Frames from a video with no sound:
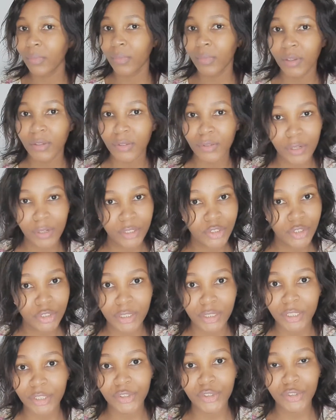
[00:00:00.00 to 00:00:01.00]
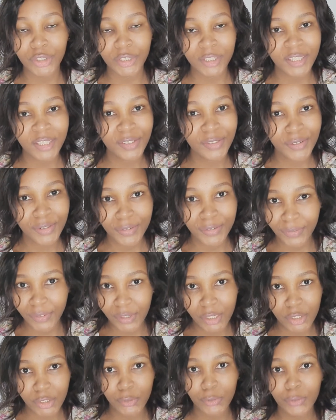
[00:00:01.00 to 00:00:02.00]
So let's just get straight into the
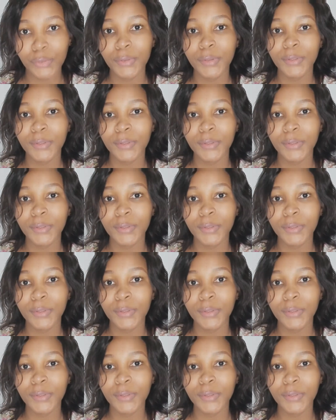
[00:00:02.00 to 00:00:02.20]
video.